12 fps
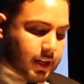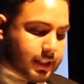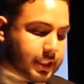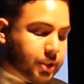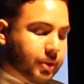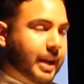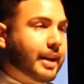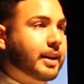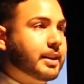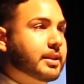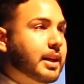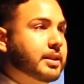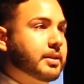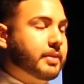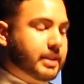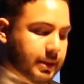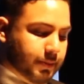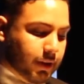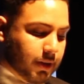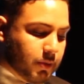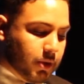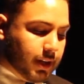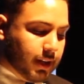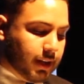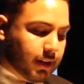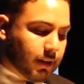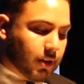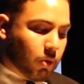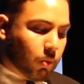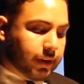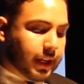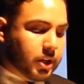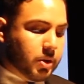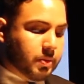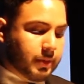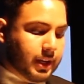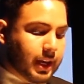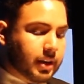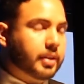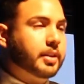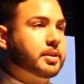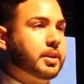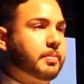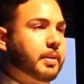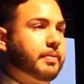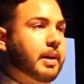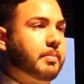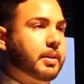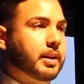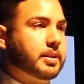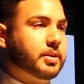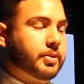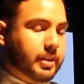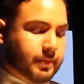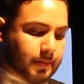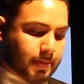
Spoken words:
This created a sense of a deeper community where they knew me and understood my family history.